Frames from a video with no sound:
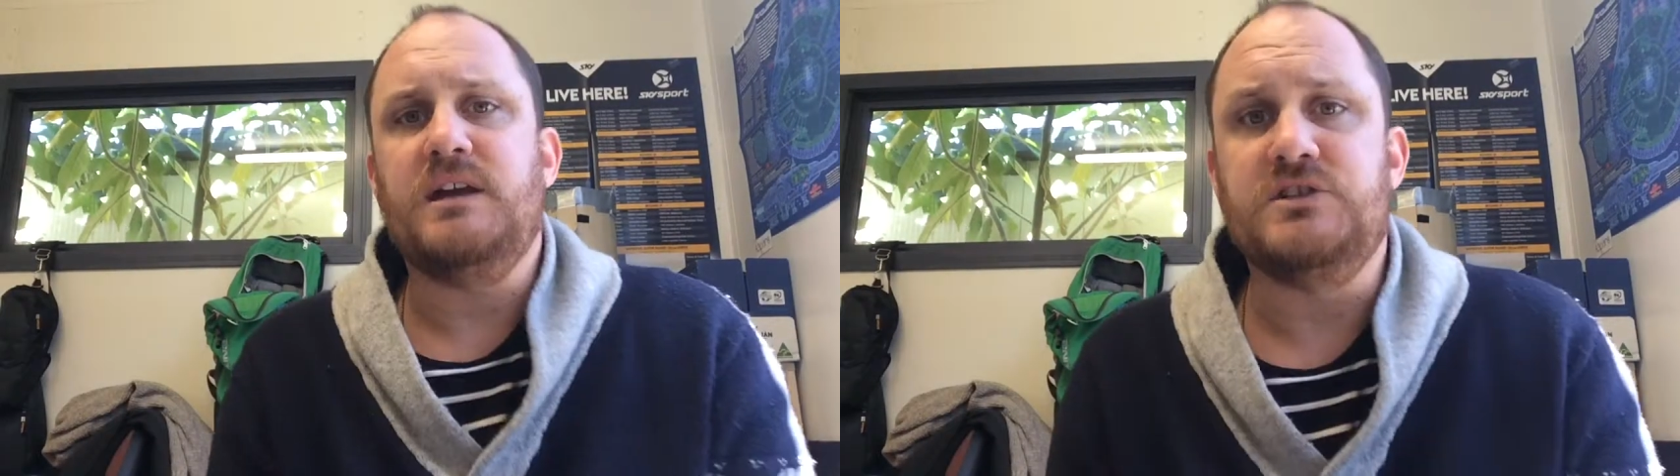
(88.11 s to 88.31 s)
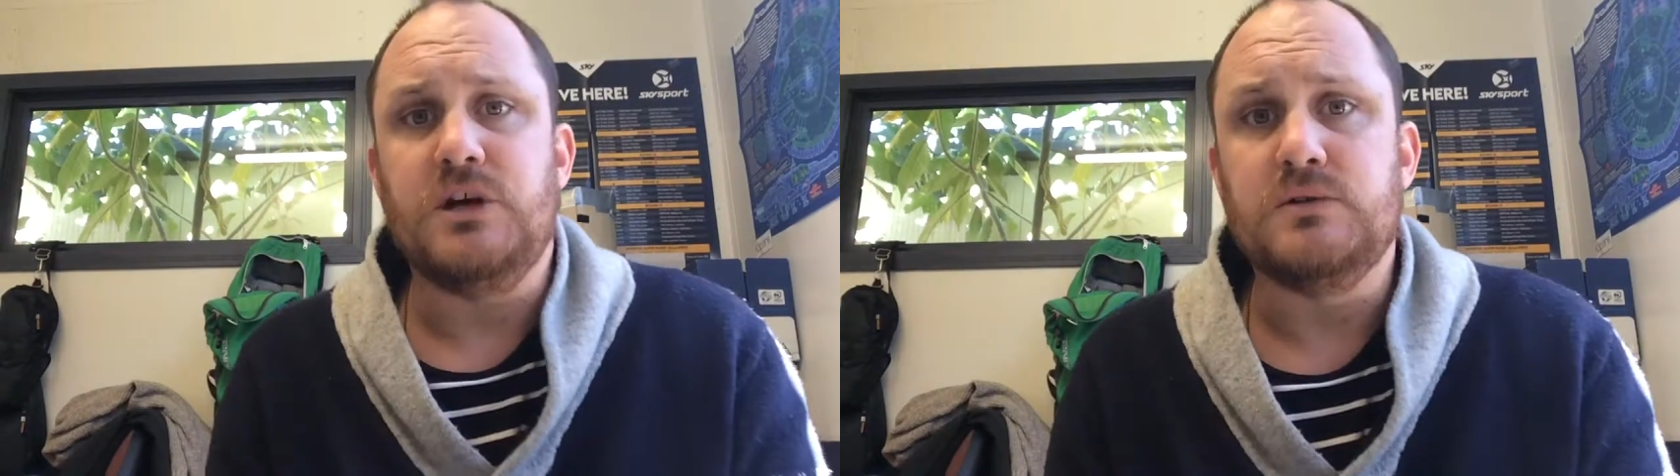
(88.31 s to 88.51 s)

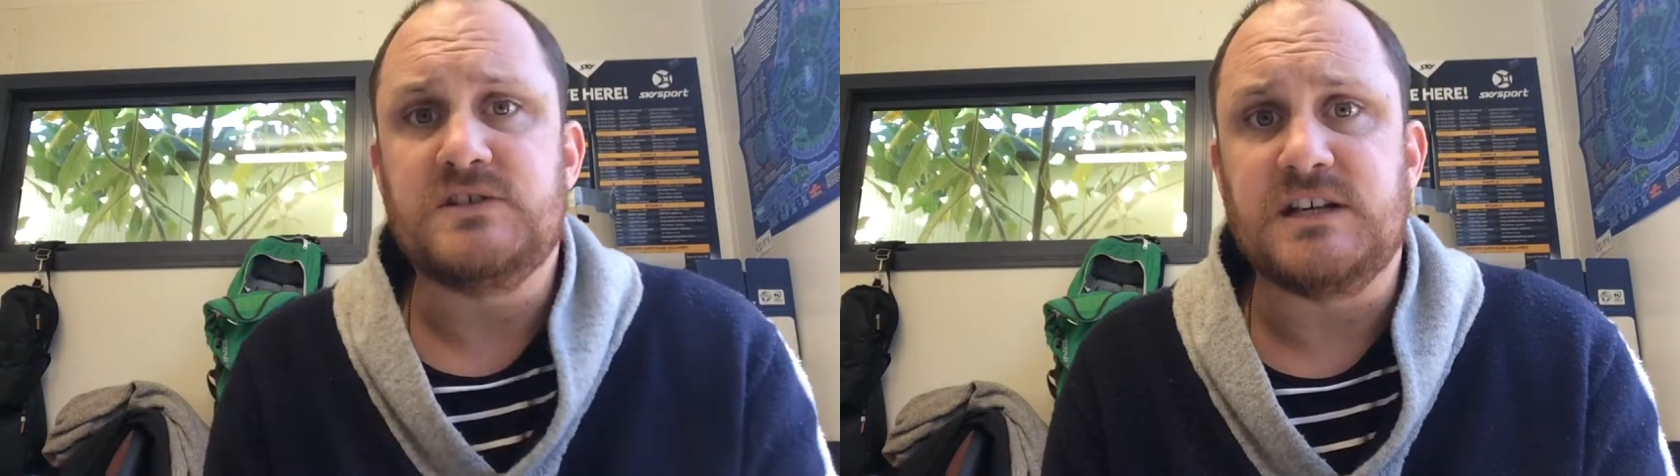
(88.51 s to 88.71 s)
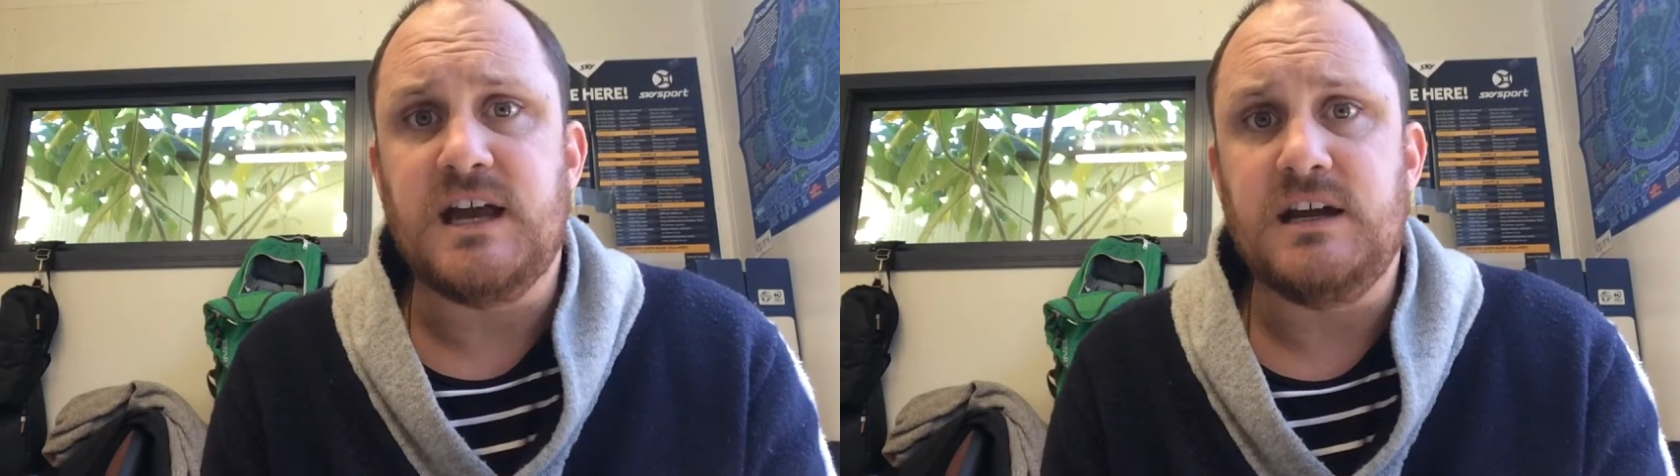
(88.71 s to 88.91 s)
adult
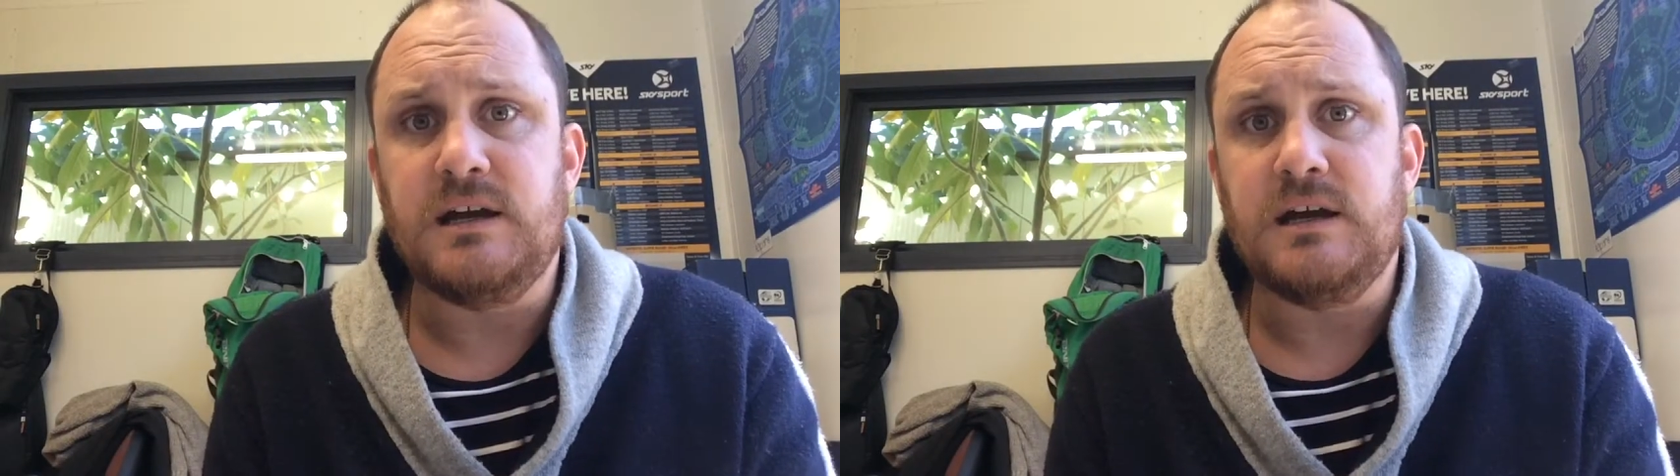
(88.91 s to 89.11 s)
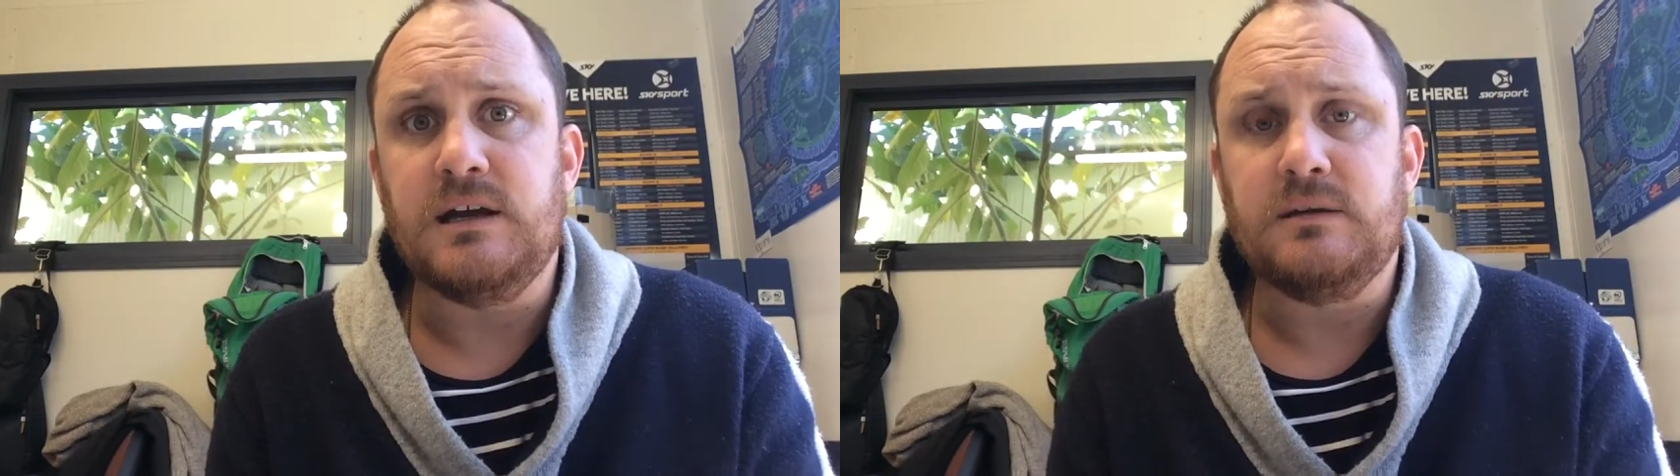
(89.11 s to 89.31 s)

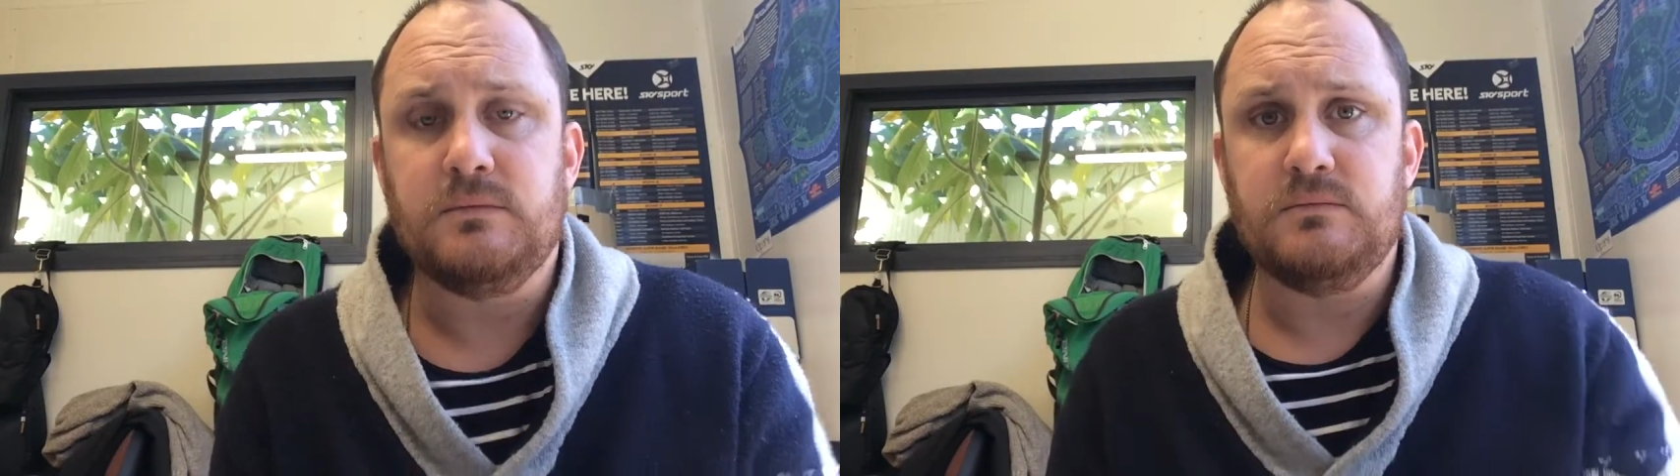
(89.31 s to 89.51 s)
cicada